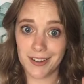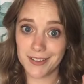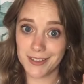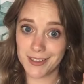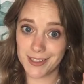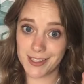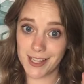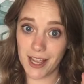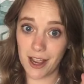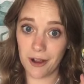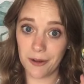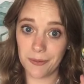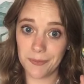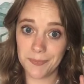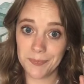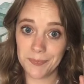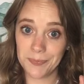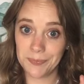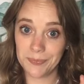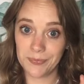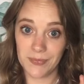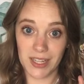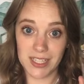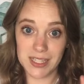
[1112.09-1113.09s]
So
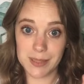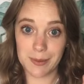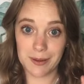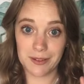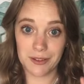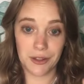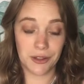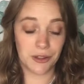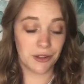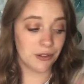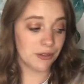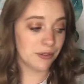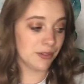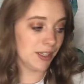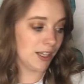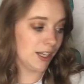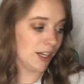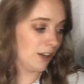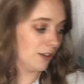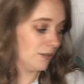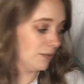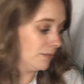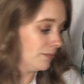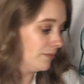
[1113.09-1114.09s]
that's my little, you know,
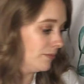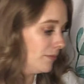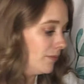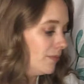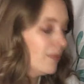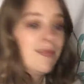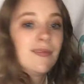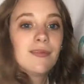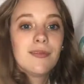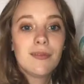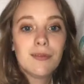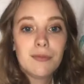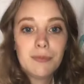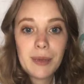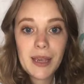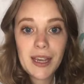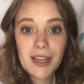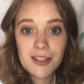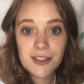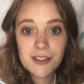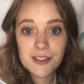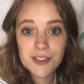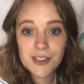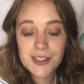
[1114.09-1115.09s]

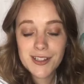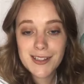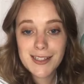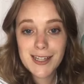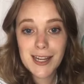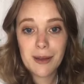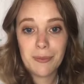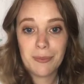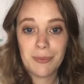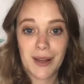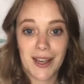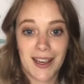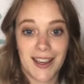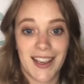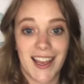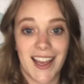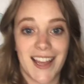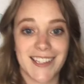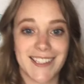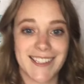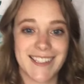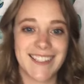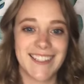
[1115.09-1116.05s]
painter's tip, I guess.